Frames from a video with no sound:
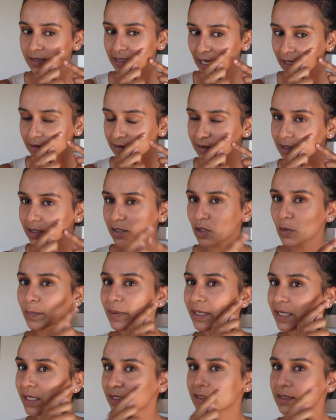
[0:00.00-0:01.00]
that little
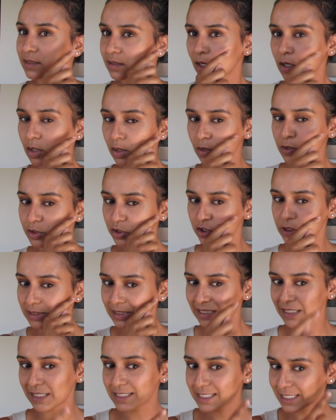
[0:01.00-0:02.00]
piece, girl, you just
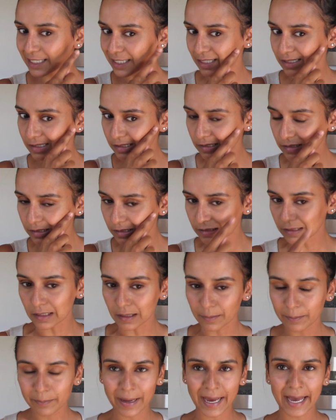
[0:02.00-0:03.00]
needed to
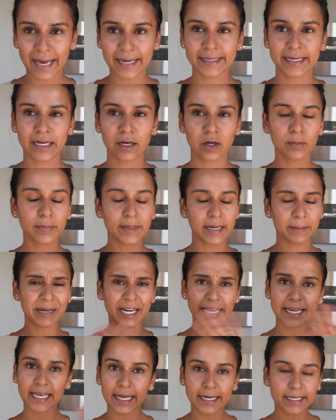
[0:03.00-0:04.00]
pat it out. But I mean,
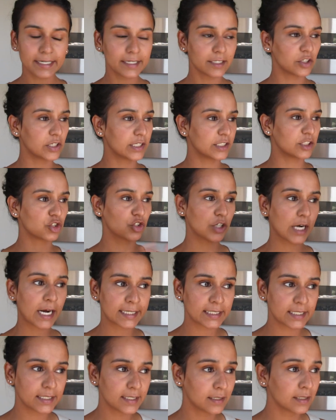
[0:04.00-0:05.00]
I get it, you get
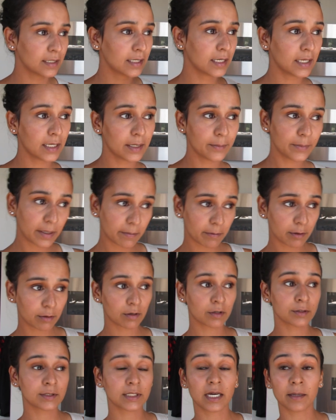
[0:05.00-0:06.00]
distracted, baby
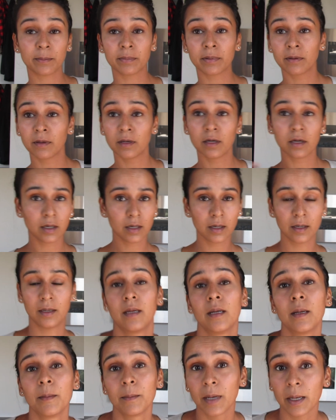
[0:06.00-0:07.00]
throws up,
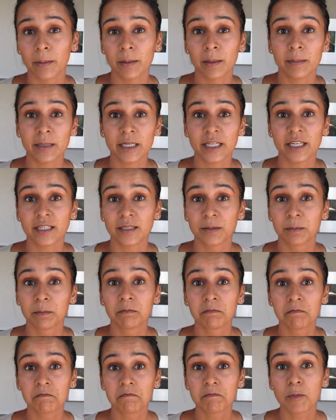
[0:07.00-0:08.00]
my baby
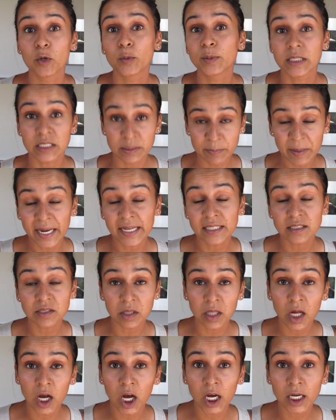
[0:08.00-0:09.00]
poops his pants a
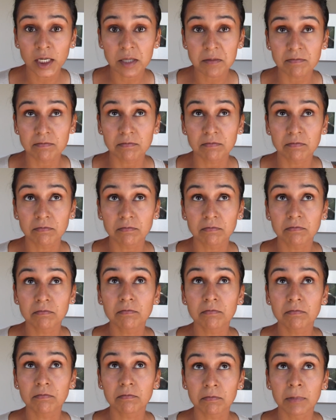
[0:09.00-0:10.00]
lot,
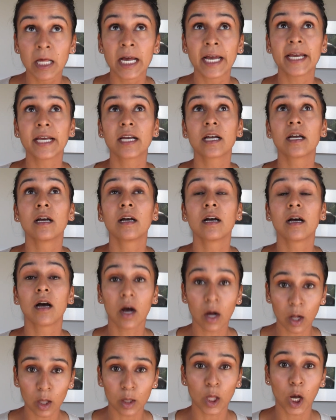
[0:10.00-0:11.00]
like
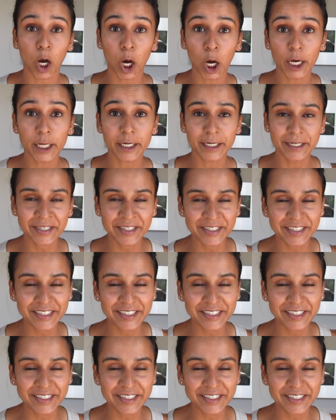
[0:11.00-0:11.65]
a lot.